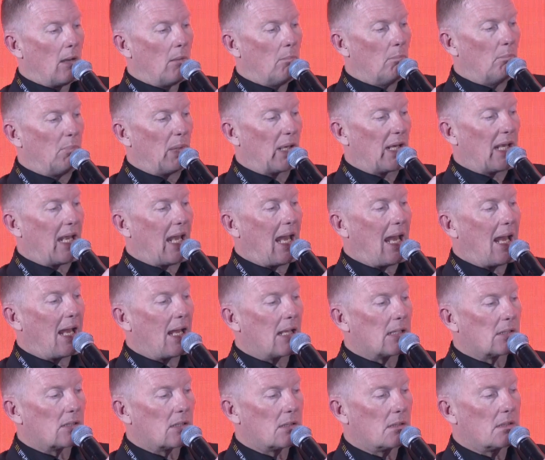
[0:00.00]
but
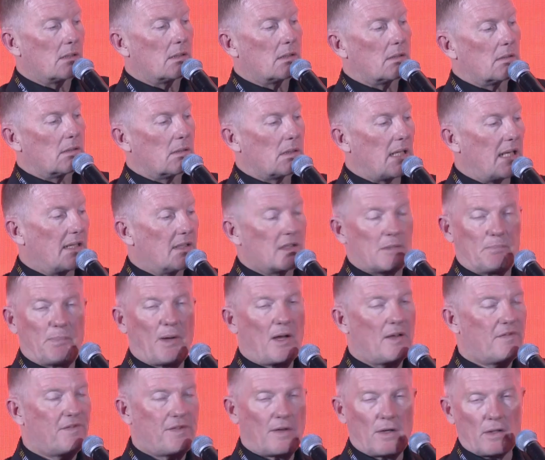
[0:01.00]
it's
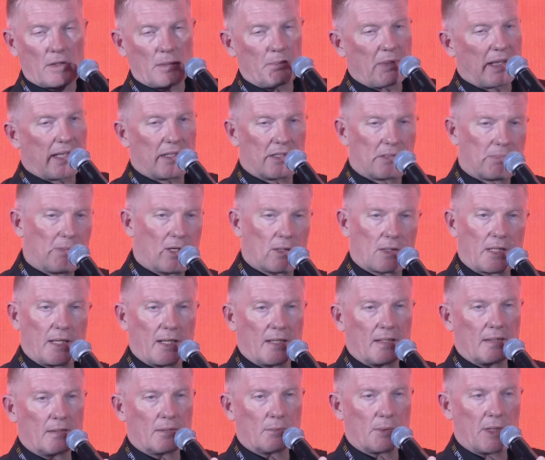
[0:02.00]
by far the biggest
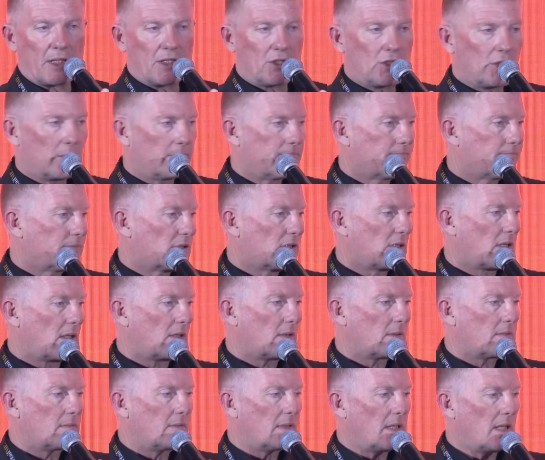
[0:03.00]
market in the region.
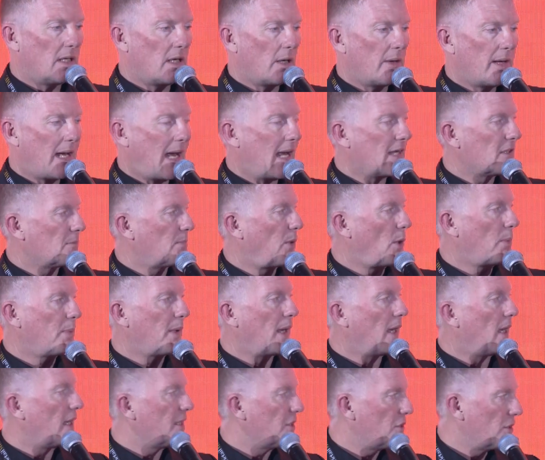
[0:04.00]
So, you know, it has
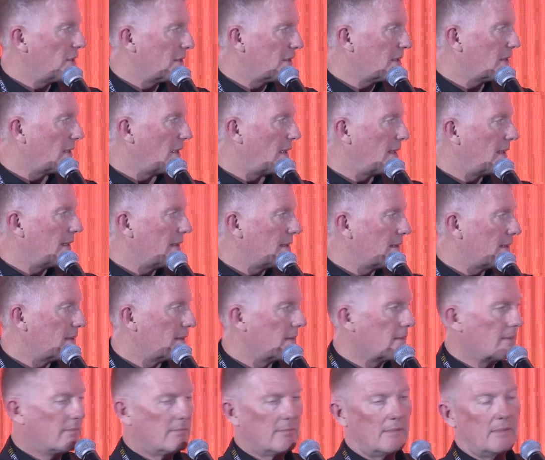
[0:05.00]
population
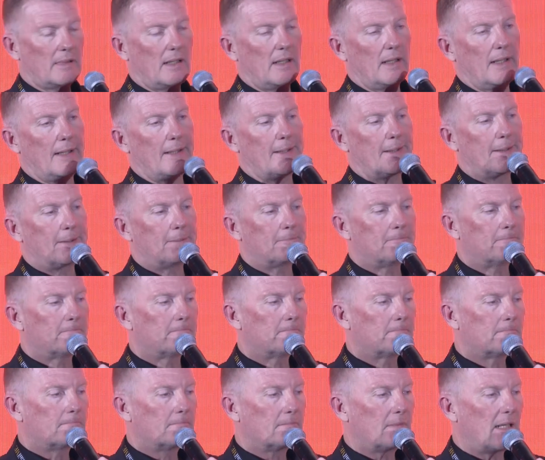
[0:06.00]
size.
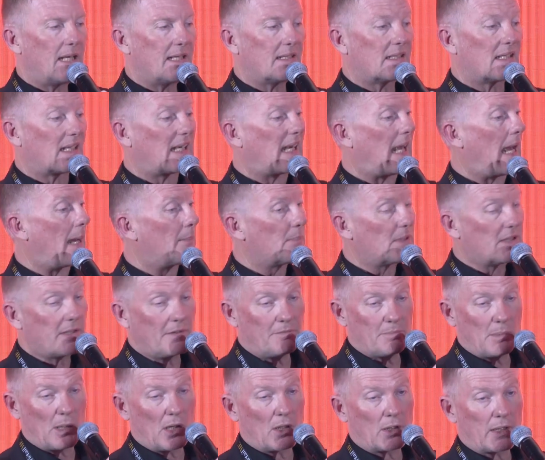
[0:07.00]
It's a
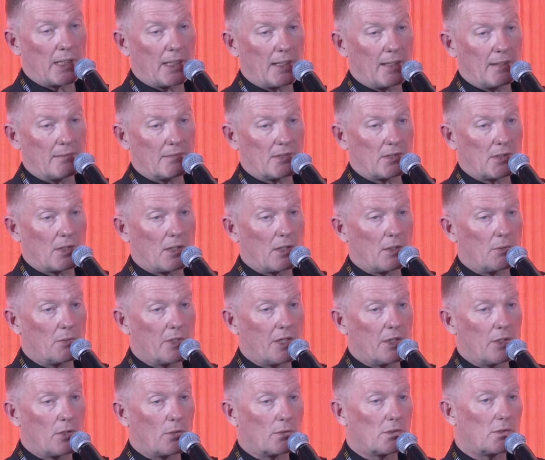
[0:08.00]
captive market, so
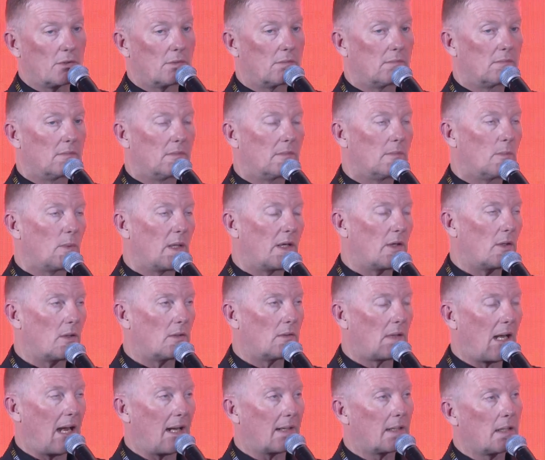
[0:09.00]

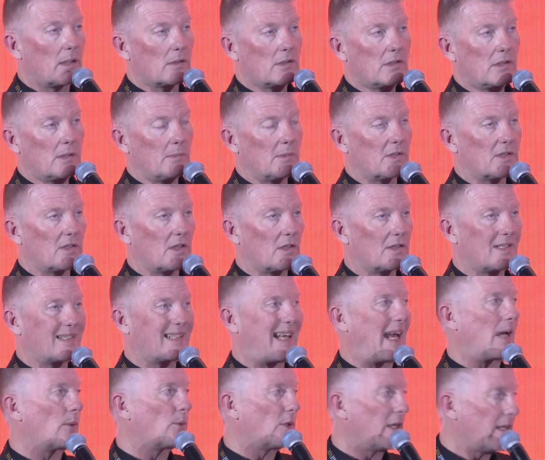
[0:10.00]
our customers are
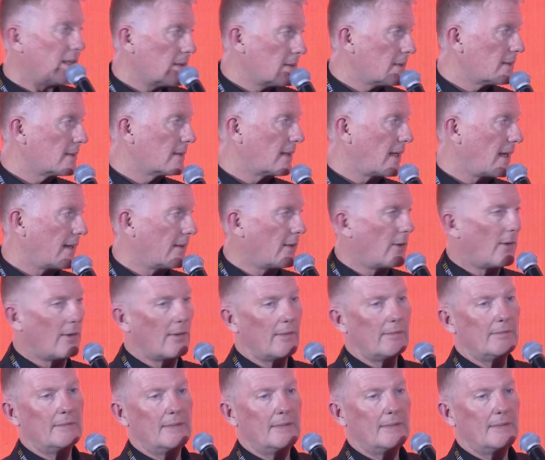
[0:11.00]
Saudis. They're not